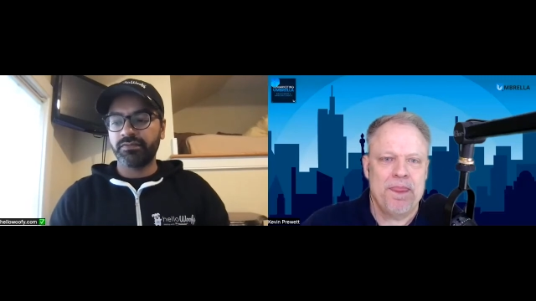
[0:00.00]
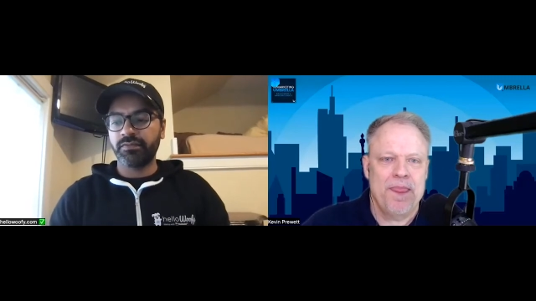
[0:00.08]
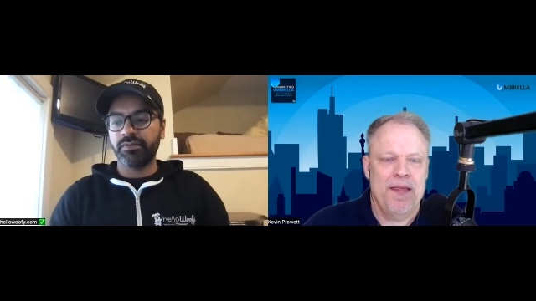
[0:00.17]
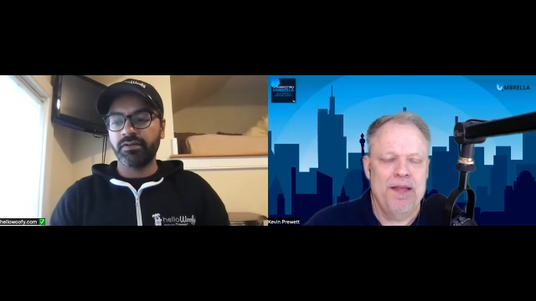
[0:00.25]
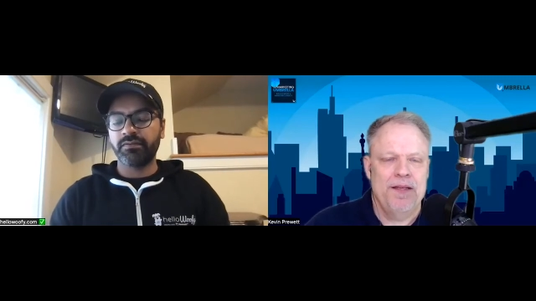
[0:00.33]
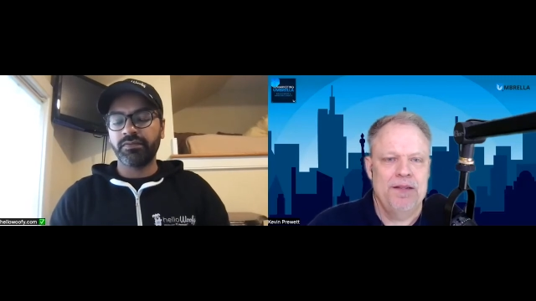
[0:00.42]

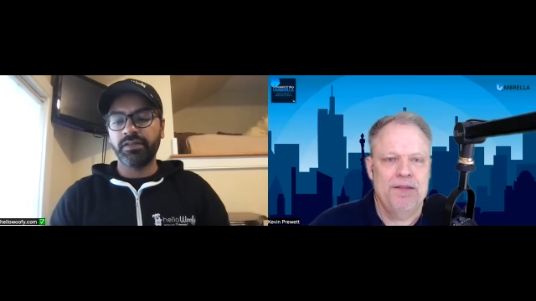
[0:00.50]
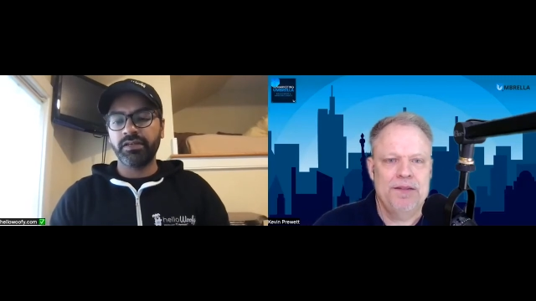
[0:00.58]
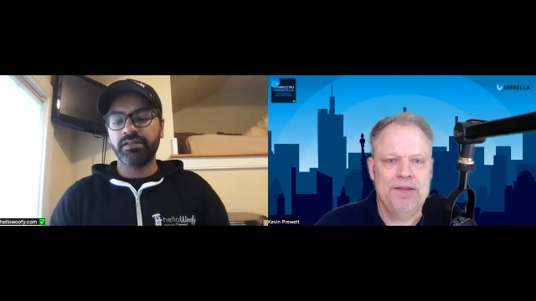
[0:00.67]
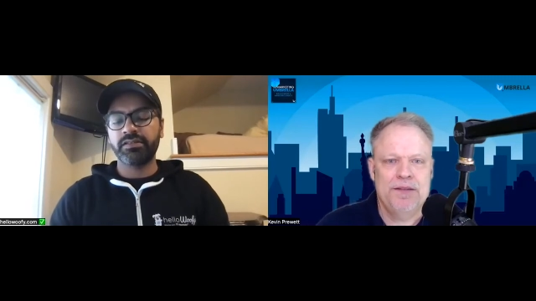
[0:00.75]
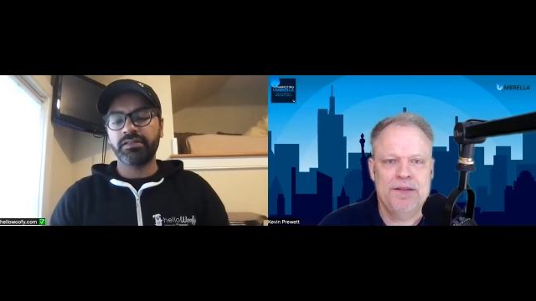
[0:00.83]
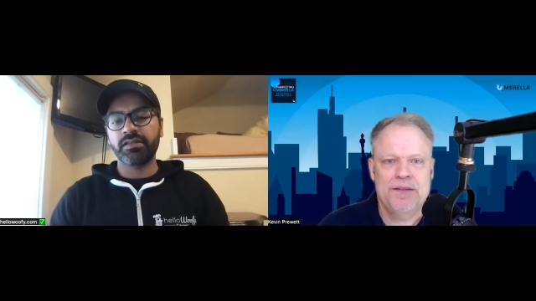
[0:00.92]
Speaker 1: for
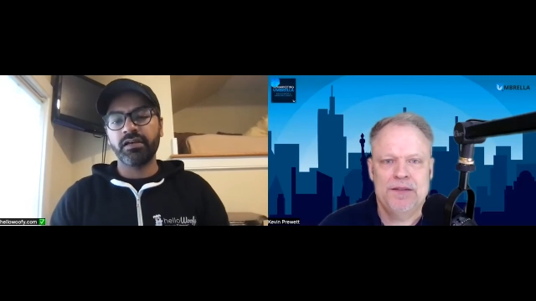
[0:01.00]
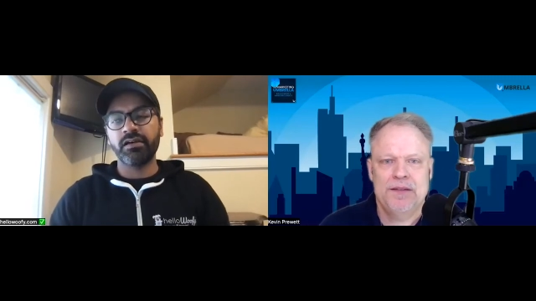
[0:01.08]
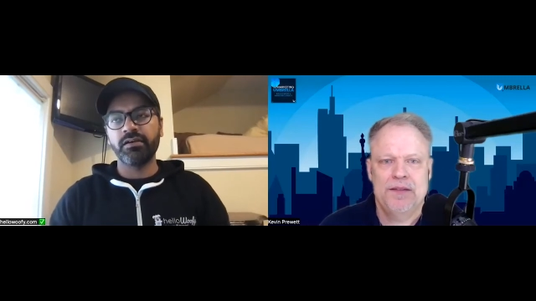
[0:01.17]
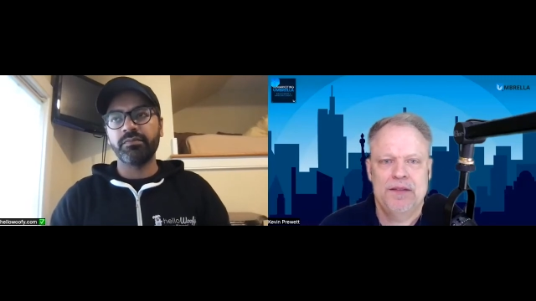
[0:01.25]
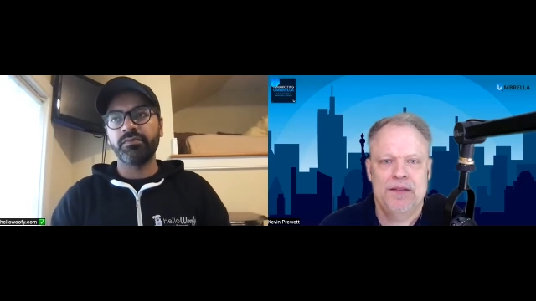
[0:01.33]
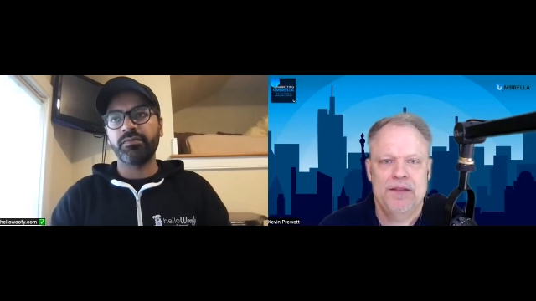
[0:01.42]
affiliates.
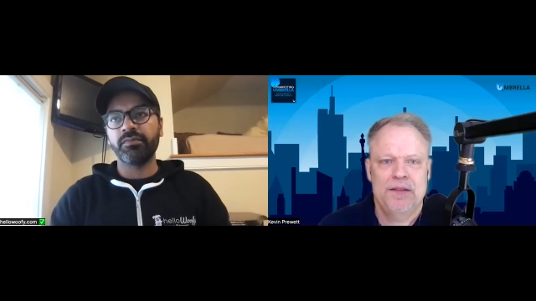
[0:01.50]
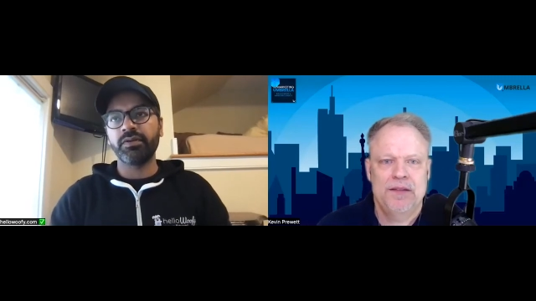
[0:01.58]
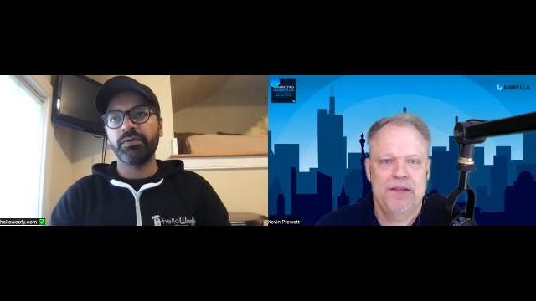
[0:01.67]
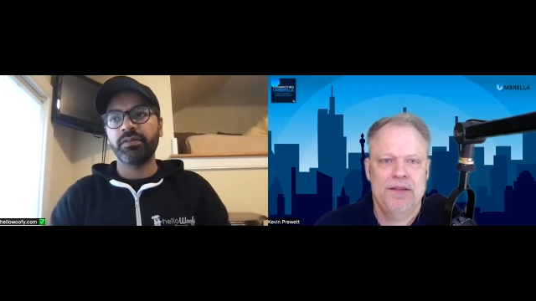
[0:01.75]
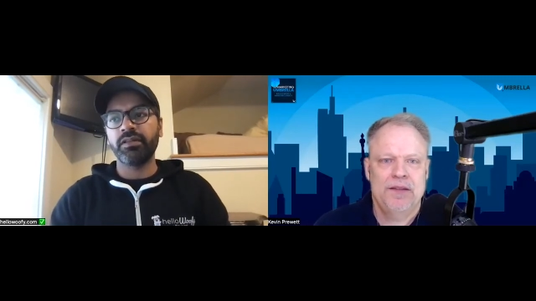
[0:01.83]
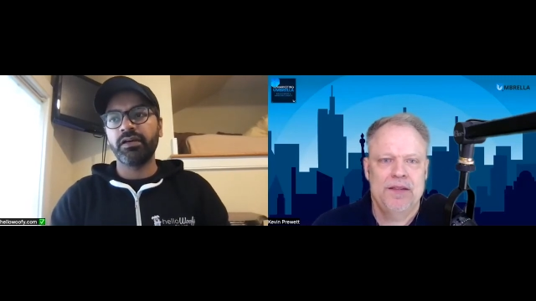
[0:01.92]
Um, we
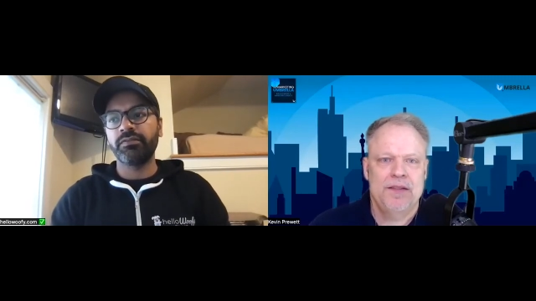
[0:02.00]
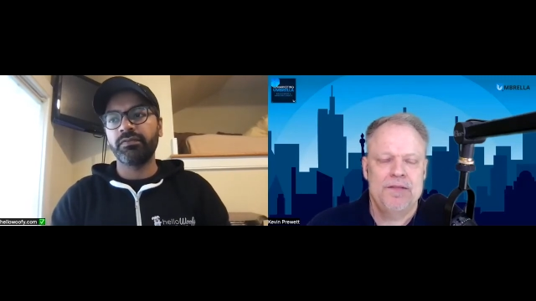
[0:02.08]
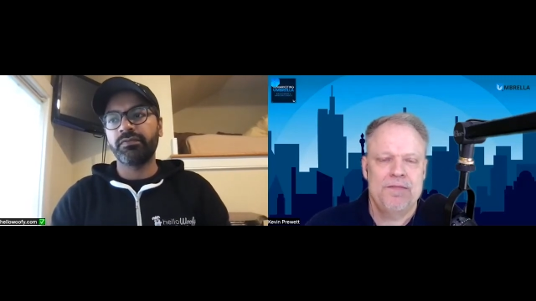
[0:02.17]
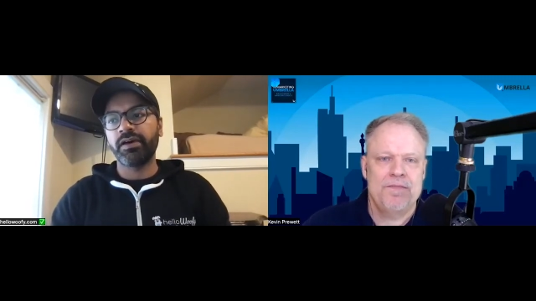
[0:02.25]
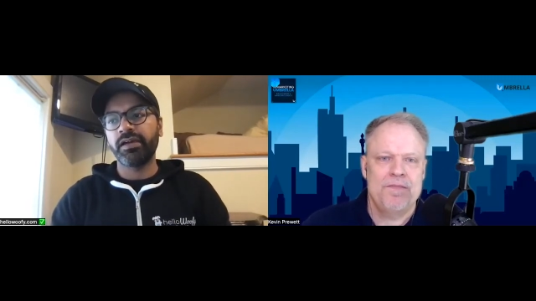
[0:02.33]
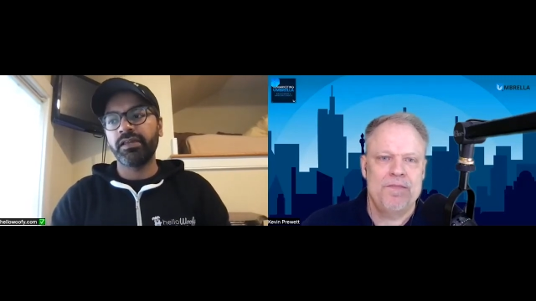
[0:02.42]
would love to
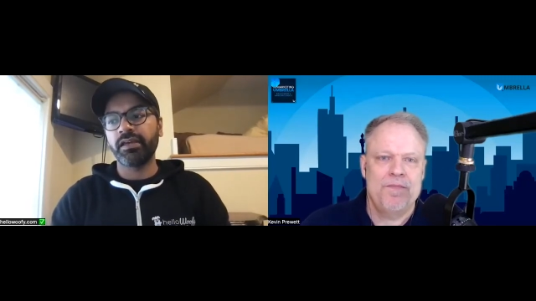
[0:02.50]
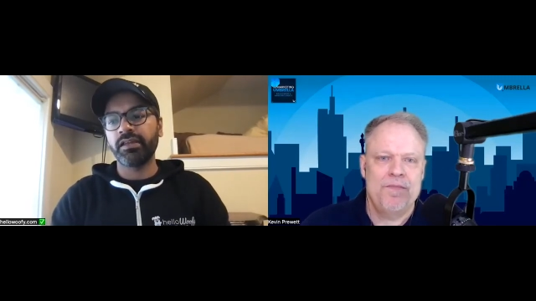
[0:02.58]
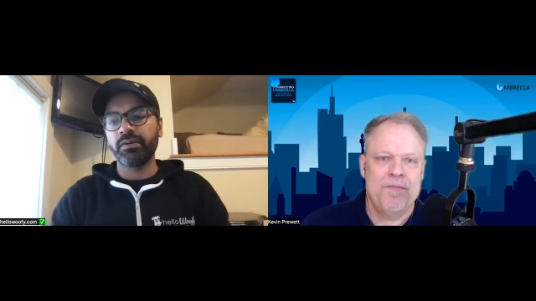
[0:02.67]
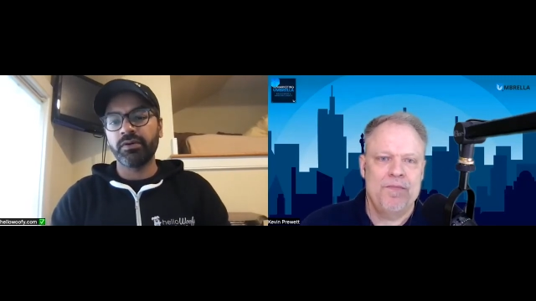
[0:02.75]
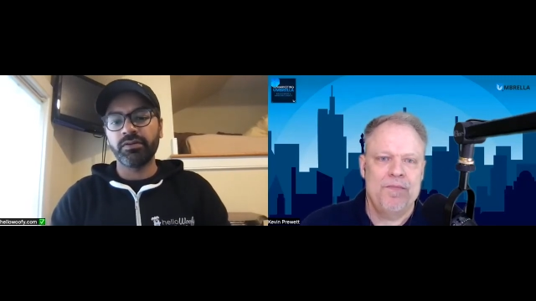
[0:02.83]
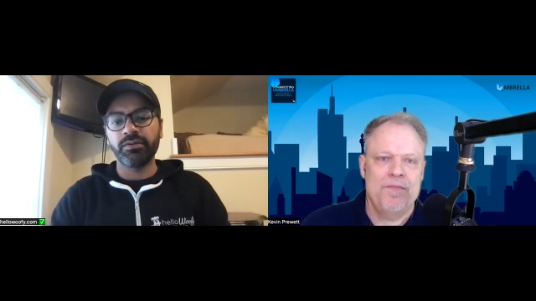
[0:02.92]
find
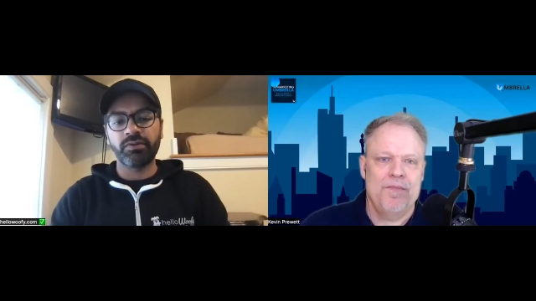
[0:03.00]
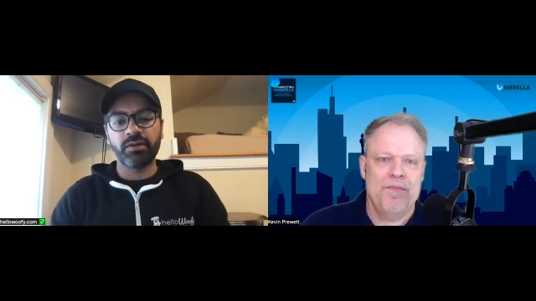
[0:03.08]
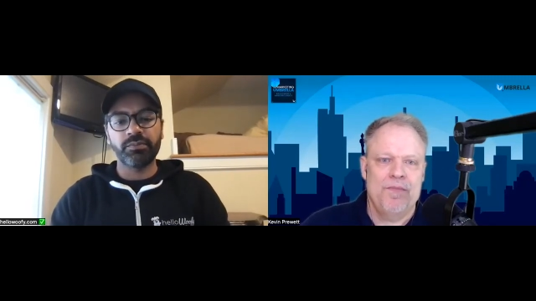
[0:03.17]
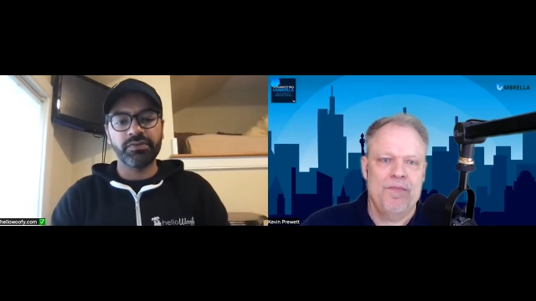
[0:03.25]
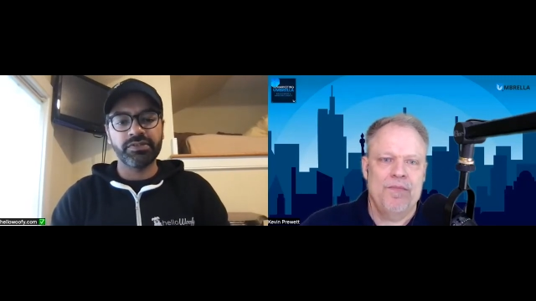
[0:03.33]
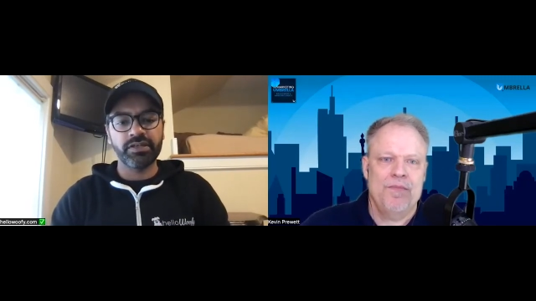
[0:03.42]
anyone who
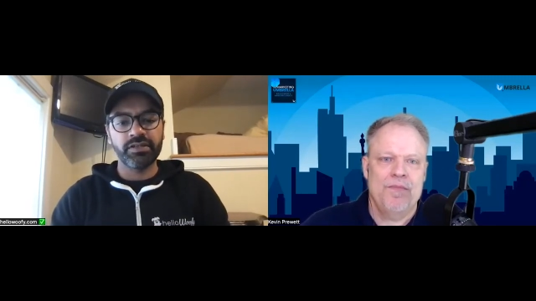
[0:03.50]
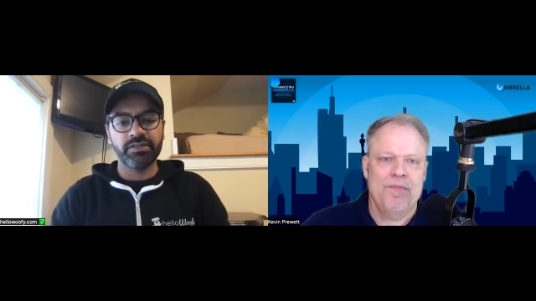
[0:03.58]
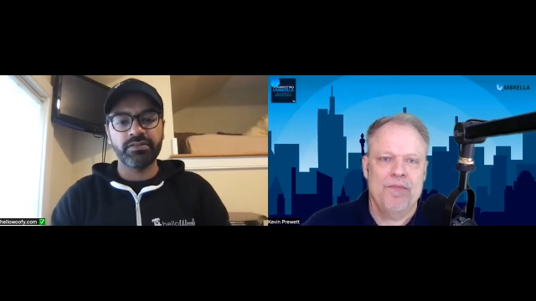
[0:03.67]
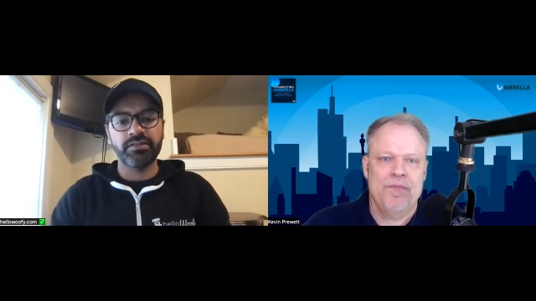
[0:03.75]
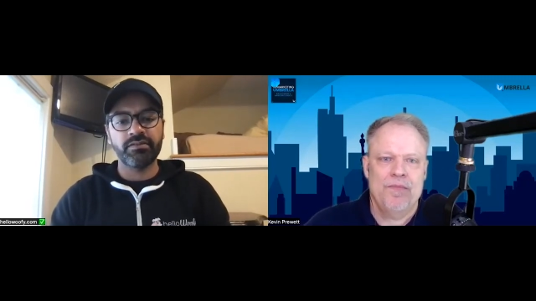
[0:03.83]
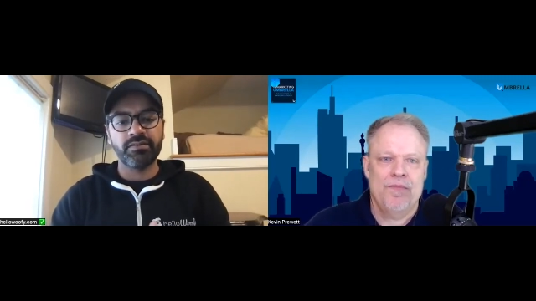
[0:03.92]

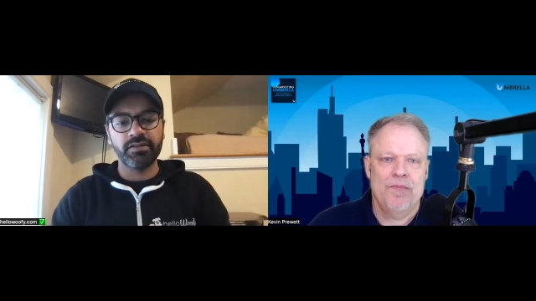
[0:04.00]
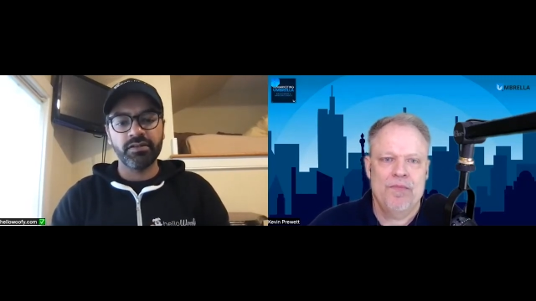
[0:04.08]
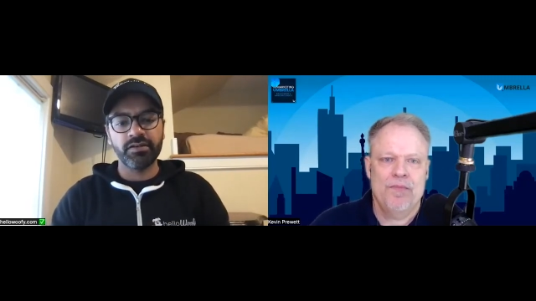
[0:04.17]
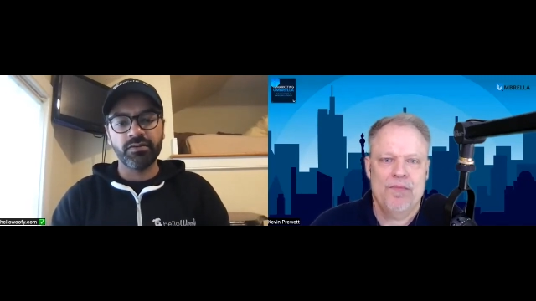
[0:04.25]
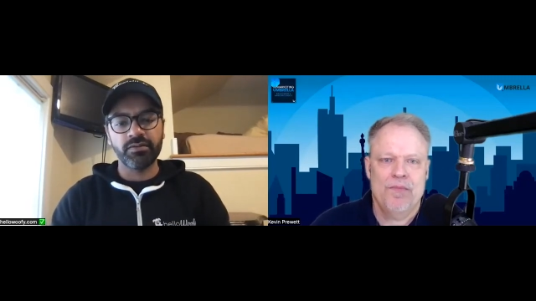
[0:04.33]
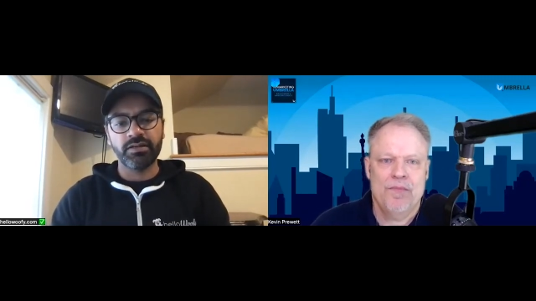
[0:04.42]
represents, you
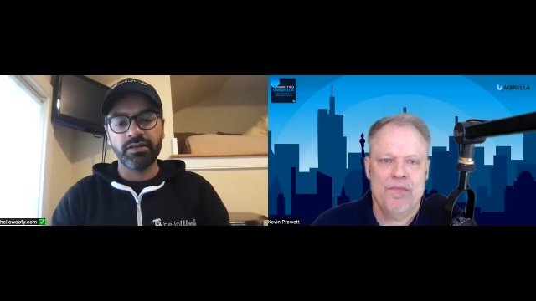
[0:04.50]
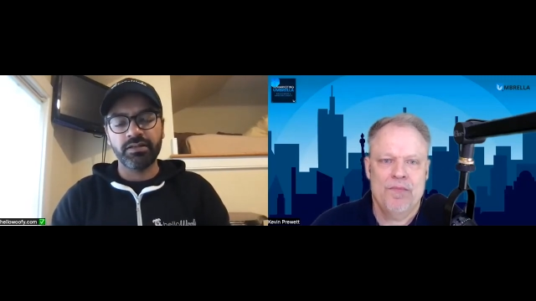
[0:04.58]
know,